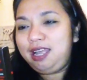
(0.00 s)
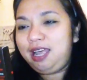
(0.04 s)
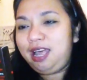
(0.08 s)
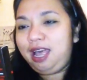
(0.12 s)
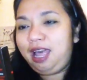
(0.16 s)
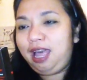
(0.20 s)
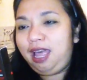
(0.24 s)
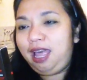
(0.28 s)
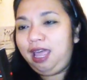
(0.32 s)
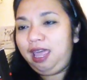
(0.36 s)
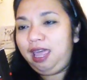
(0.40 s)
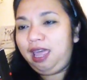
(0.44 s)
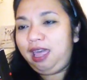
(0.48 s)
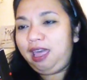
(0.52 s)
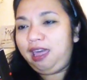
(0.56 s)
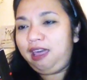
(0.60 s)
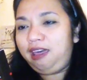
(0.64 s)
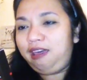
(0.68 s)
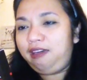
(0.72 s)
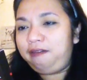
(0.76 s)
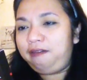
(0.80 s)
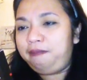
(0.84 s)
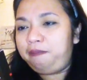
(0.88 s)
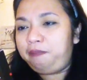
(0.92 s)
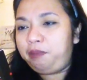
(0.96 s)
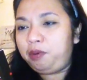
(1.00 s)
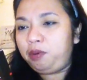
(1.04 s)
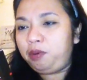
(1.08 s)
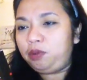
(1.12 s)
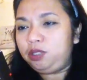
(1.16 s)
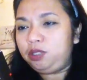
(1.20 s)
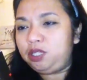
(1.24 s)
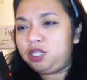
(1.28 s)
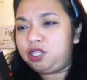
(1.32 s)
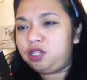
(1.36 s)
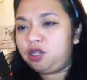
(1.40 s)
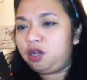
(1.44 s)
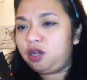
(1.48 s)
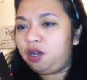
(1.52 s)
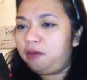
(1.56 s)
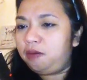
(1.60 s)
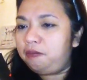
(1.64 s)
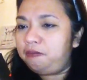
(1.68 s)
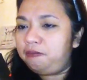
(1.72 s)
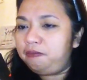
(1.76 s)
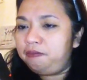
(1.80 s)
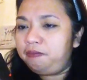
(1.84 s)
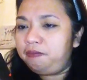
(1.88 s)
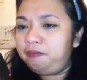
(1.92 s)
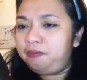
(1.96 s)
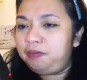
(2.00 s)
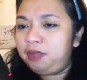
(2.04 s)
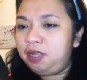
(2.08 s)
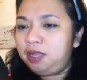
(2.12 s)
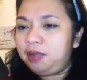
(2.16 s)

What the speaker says: I have Buxom